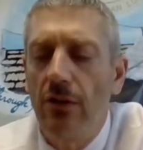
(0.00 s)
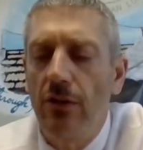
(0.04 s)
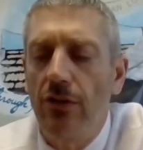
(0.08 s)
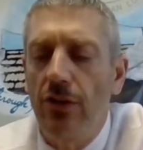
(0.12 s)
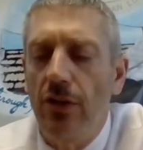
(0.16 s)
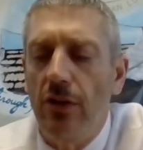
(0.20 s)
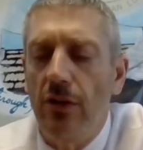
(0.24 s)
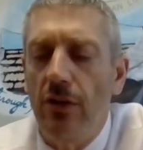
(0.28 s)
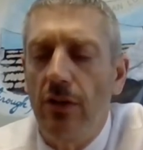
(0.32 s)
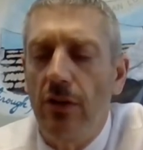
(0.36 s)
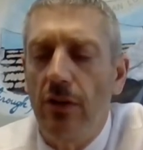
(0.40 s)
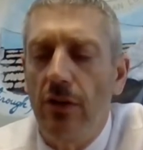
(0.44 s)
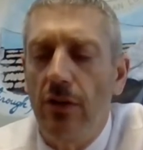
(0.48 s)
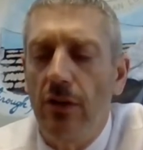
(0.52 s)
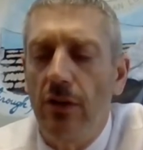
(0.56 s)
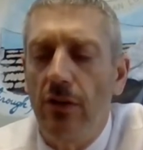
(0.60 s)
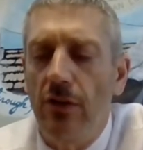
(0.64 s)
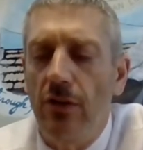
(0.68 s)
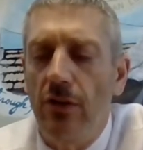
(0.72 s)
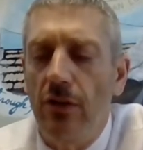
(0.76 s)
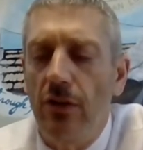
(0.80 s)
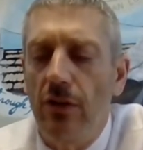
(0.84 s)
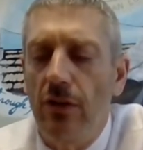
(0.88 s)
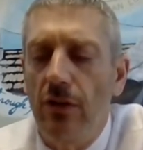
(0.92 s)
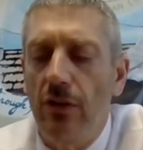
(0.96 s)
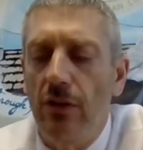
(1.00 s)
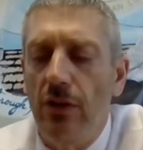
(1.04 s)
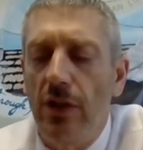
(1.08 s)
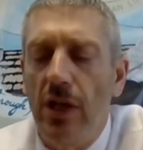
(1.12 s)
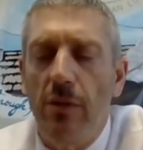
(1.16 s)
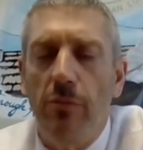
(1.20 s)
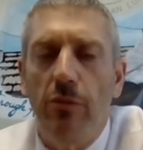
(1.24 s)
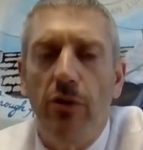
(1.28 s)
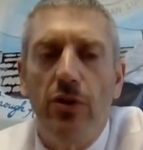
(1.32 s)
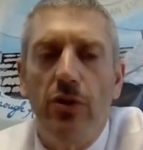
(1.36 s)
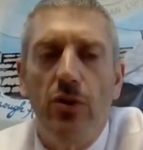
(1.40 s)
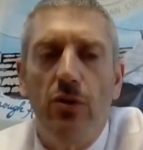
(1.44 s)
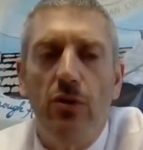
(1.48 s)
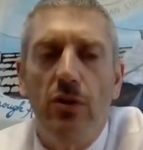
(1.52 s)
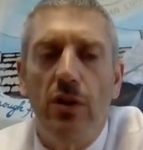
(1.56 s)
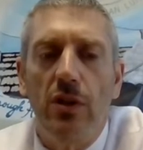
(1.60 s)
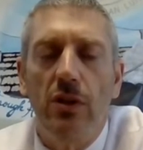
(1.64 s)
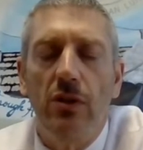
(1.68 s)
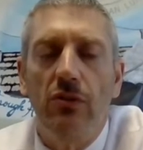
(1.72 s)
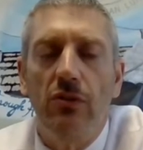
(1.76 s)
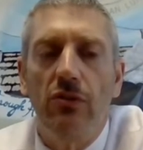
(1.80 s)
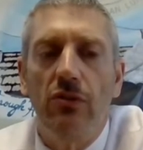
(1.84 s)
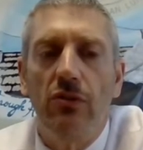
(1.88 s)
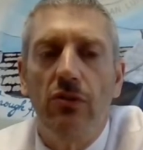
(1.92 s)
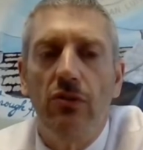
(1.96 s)
the labor
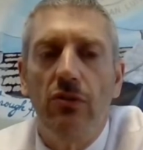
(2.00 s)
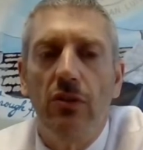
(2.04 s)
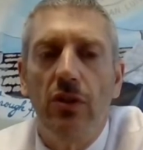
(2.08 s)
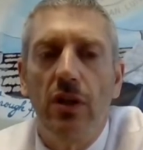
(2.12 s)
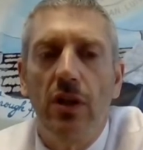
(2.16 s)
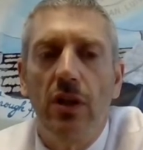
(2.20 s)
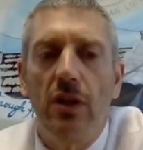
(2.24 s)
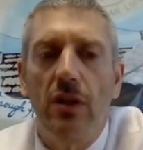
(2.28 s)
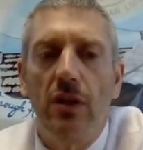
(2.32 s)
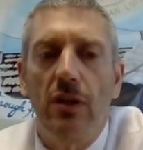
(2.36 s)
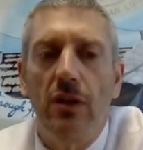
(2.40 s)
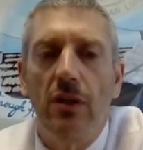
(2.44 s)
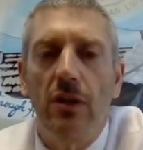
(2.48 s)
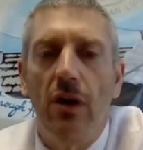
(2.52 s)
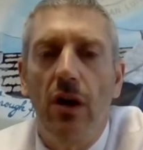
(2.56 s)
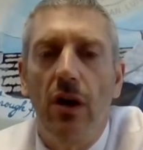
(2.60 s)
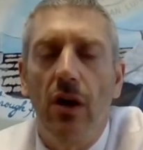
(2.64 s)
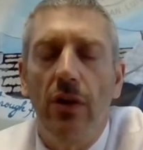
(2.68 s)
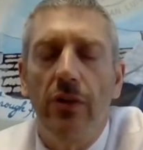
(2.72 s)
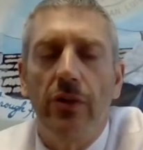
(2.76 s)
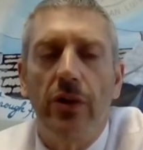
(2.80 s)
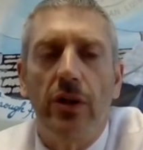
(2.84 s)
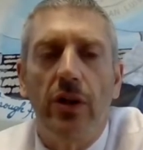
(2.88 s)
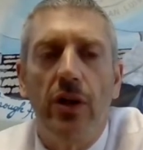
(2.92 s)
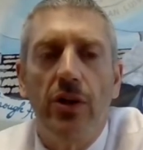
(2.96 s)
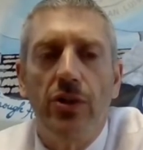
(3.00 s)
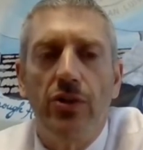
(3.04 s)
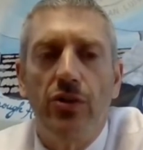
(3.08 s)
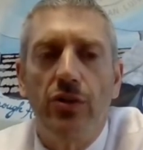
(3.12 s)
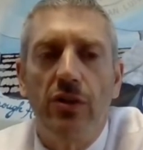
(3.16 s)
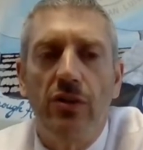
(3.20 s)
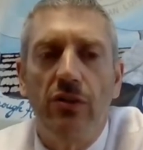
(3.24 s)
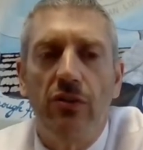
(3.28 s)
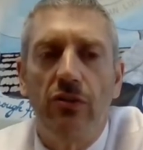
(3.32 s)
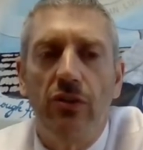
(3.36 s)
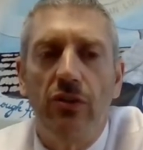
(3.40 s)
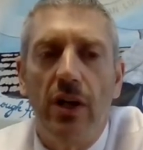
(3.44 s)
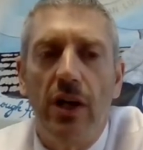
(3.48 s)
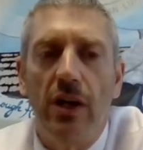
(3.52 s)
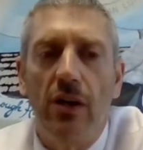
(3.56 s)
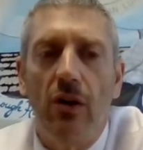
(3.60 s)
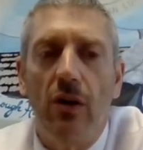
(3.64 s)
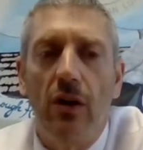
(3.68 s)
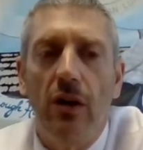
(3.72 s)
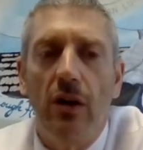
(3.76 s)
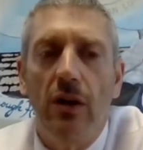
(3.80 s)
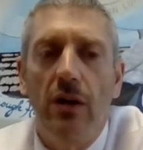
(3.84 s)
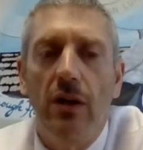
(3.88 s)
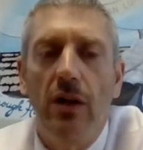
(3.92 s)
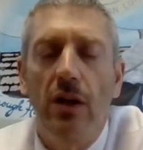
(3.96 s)
unions in other countries that
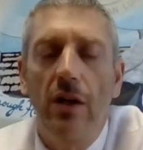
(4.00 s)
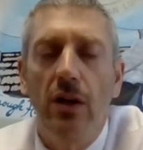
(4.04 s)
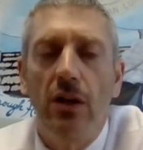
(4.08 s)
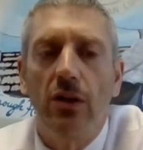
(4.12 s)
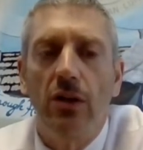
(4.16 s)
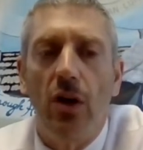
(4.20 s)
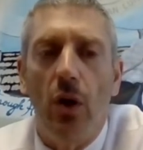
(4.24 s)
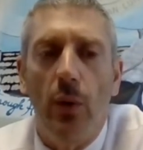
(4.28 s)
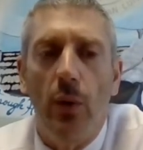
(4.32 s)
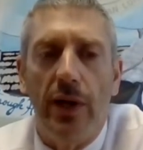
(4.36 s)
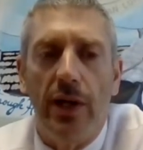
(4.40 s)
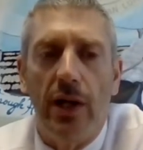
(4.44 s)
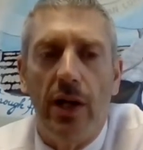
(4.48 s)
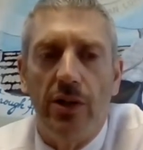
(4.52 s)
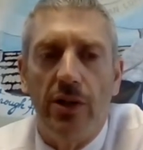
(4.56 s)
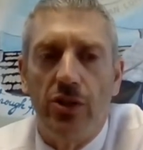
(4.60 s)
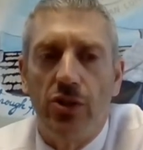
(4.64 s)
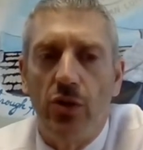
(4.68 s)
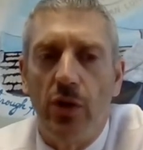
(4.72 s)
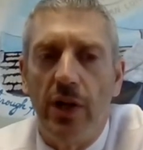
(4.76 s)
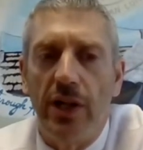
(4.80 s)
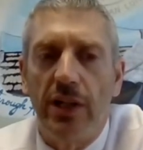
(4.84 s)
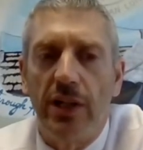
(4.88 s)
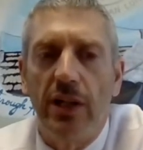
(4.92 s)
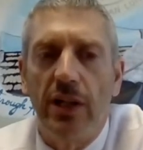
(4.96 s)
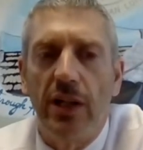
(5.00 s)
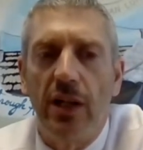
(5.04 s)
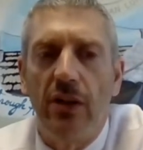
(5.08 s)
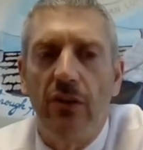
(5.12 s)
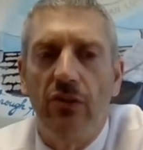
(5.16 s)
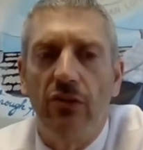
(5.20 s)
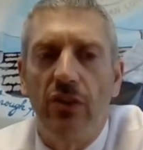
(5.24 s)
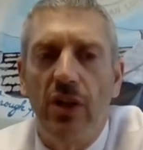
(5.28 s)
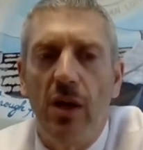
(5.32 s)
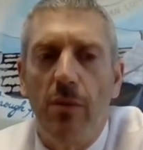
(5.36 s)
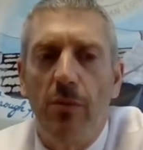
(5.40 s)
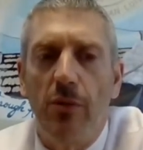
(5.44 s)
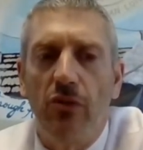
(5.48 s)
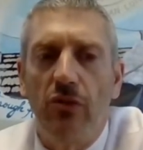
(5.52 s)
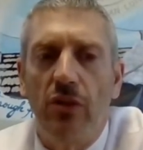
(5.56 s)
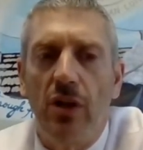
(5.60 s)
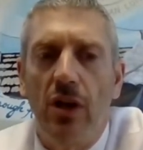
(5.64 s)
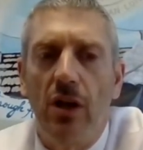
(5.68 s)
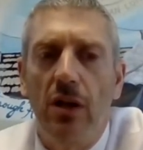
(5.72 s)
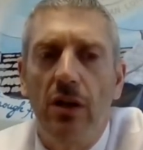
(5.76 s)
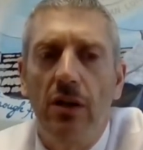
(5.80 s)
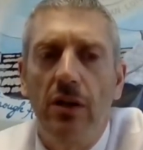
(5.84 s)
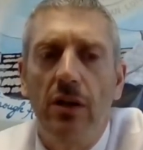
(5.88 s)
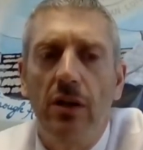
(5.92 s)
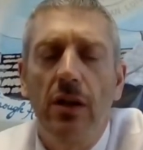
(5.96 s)
are going on strike against
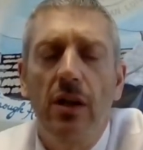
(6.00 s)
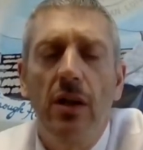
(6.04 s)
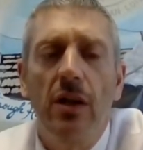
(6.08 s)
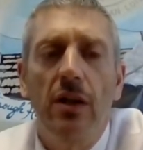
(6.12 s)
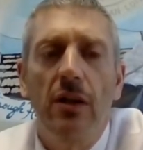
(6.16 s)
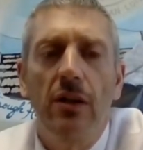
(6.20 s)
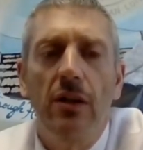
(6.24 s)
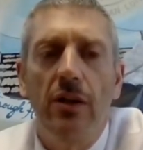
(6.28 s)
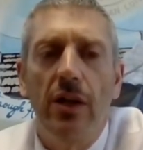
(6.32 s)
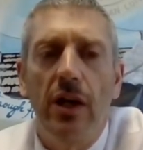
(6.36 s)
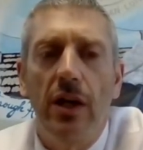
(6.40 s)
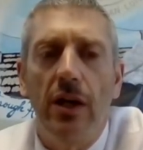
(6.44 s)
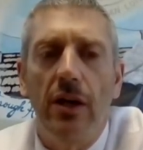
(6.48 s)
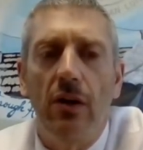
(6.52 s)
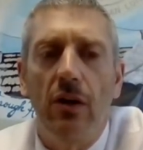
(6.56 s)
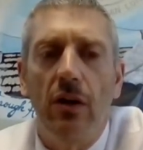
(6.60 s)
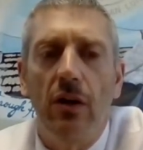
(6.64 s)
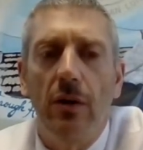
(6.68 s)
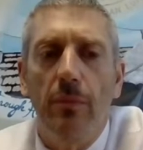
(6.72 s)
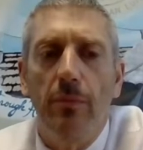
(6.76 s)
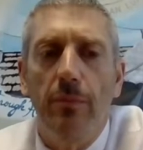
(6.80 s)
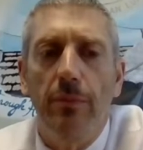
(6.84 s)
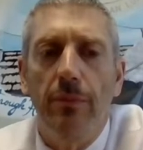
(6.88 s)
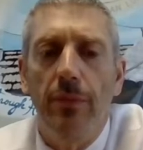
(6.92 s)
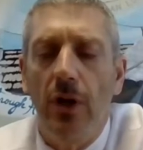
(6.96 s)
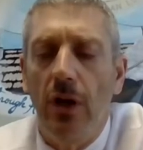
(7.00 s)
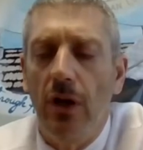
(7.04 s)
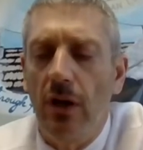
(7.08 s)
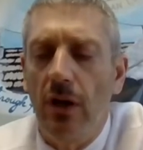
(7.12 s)
Amazon, that are